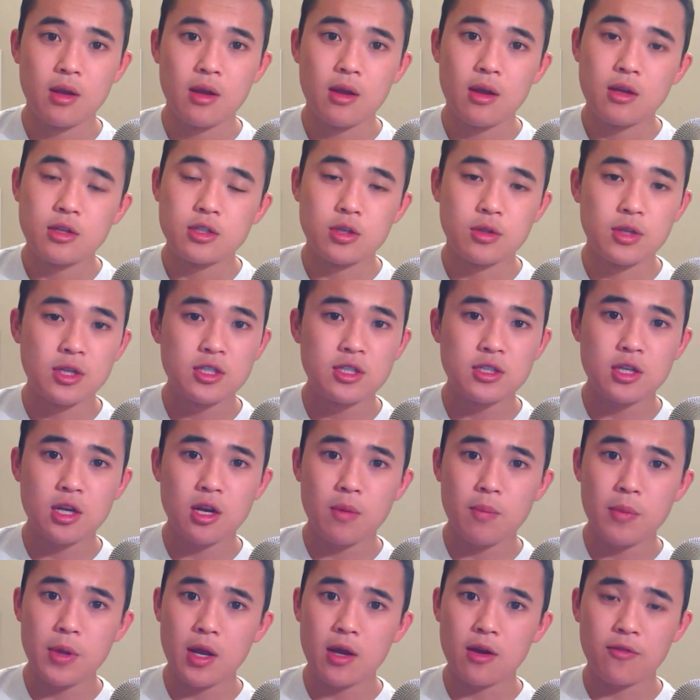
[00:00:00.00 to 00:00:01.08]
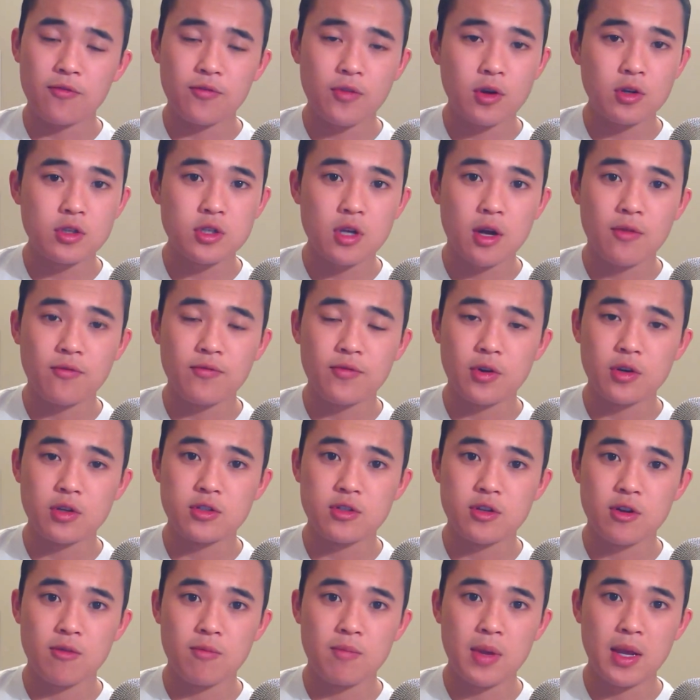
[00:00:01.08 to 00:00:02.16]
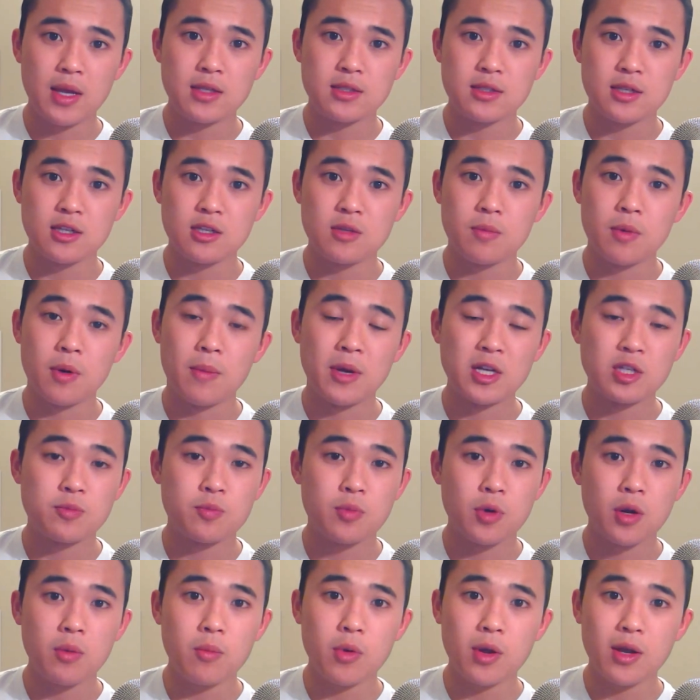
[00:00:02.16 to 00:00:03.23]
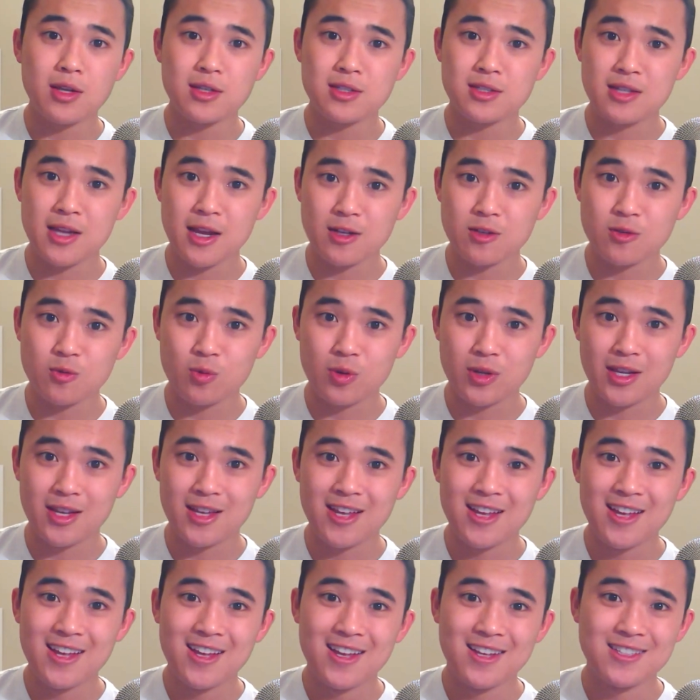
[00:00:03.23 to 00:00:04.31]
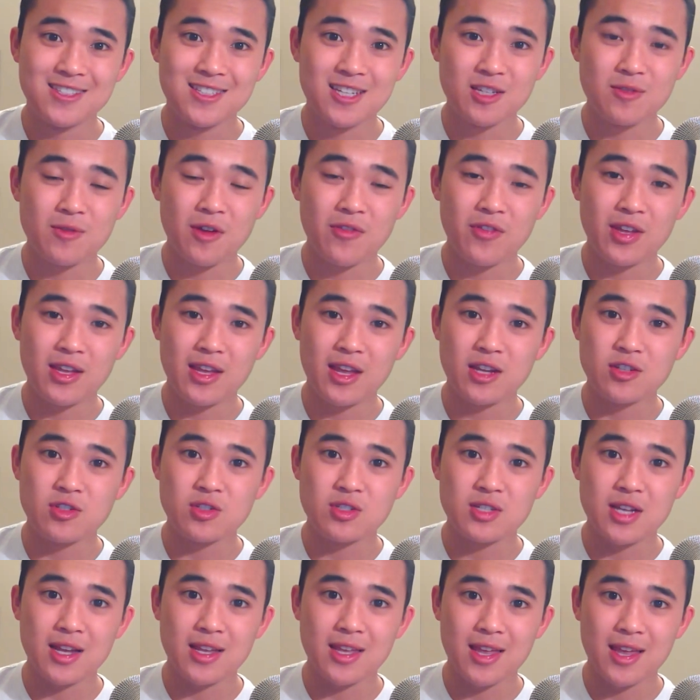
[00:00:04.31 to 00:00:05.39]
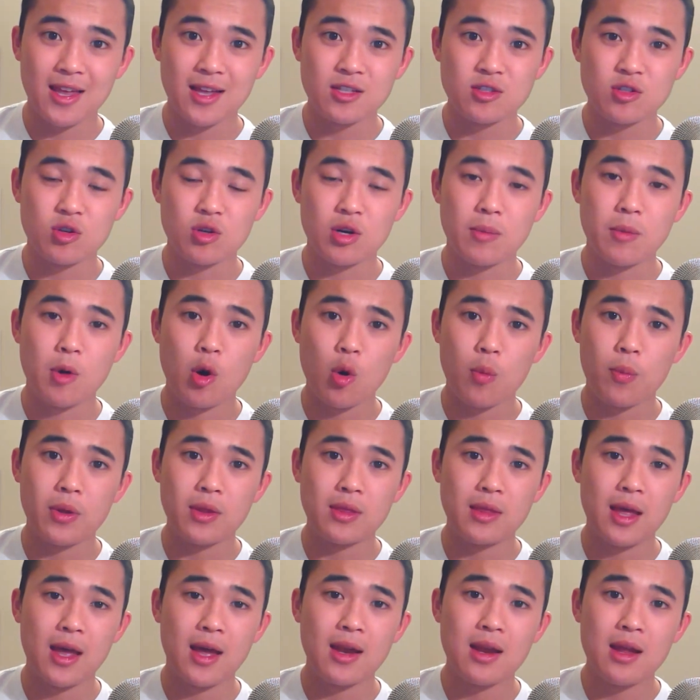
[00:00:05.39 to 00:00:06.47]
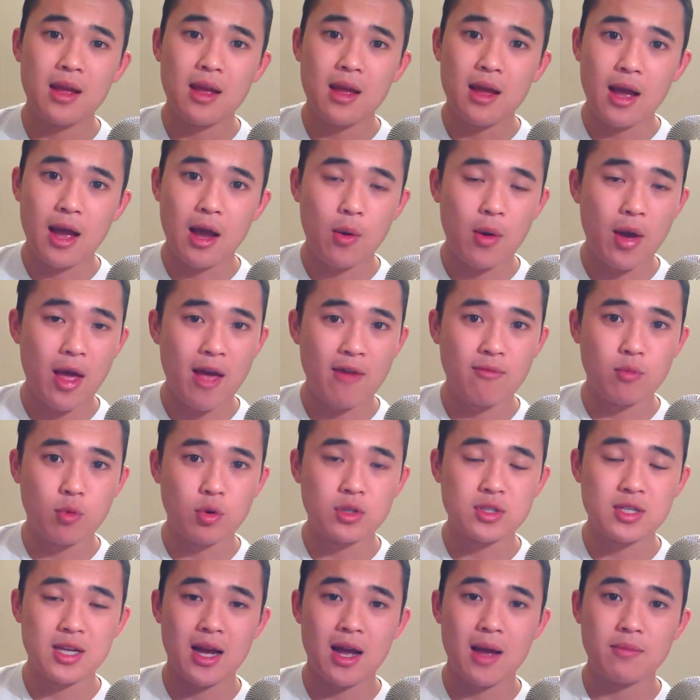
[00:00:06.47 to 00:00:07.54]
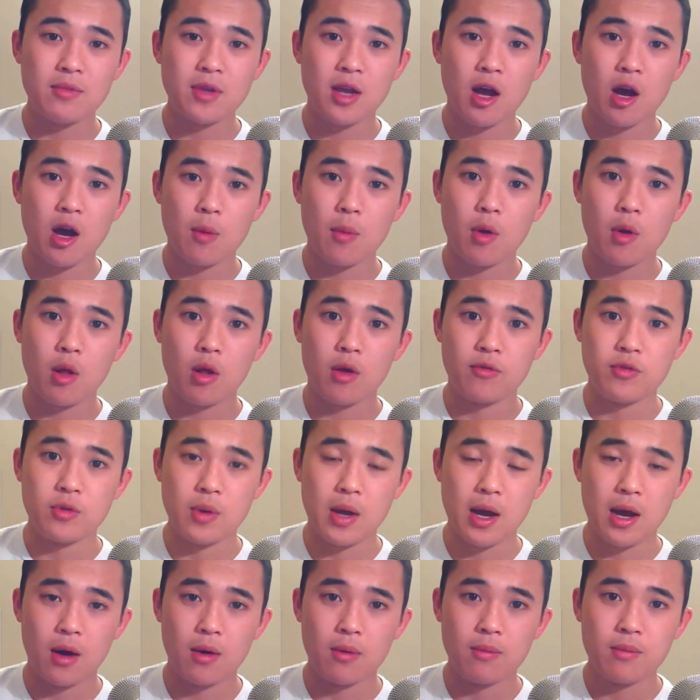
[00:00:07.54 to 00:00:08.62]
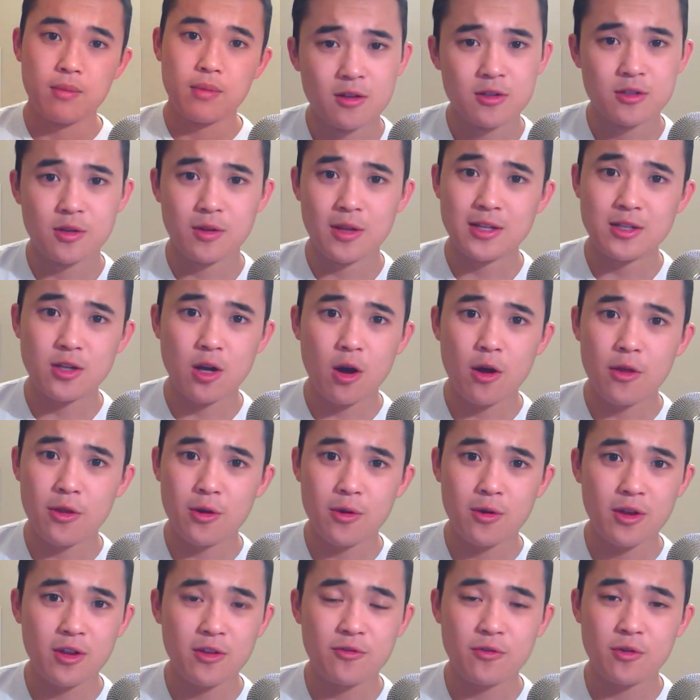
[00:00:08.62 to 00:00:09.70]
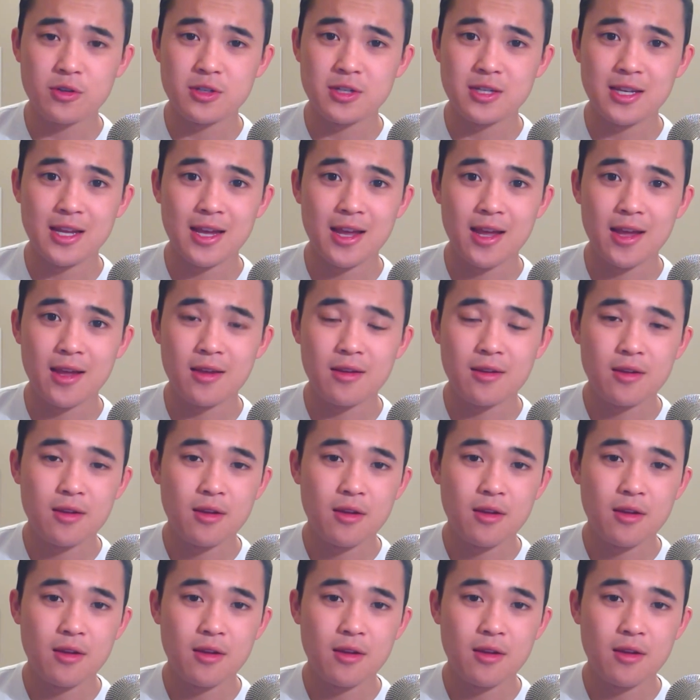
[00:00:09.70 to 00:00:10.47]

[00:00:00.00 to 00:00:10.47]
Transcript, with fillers: So this is going to be on a first come first serve basis, but my spring break is next week and since my vacations got canceled, I'm hoping that I will have more time to help all of you out. So that's all there is for today.